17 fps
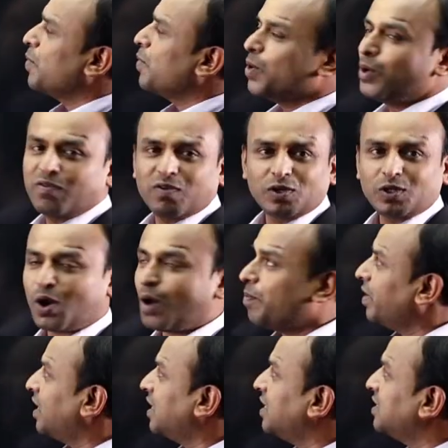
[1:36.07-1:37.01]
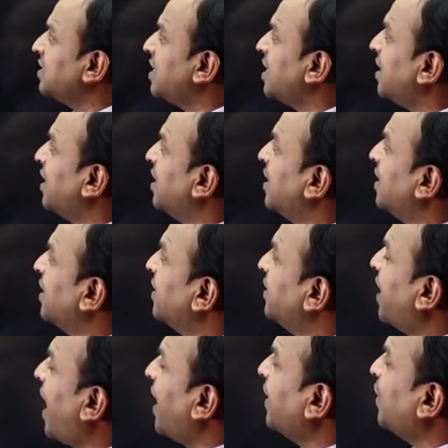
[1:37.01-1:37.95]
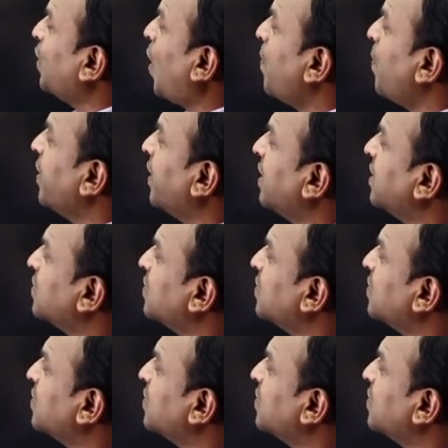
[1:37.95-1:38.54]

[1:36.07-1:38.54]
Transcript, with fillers: the beautiful topic is here. That topic